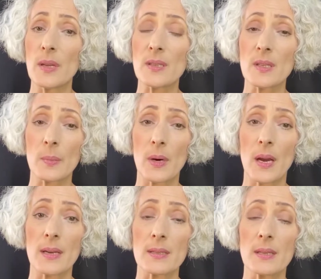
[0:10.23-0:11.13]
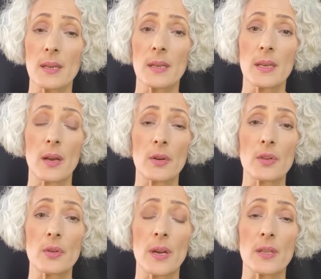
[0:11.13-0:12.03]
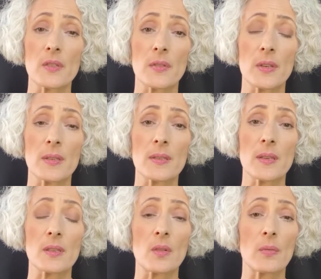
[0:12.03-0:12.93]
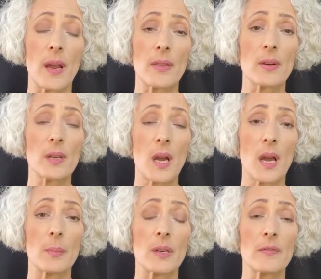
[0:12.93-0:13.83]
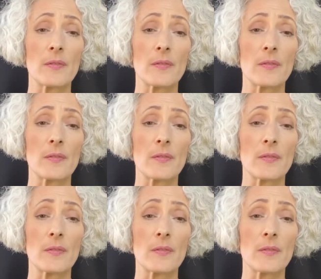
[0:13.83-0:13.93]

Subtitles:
be surprised countertransference is a rather common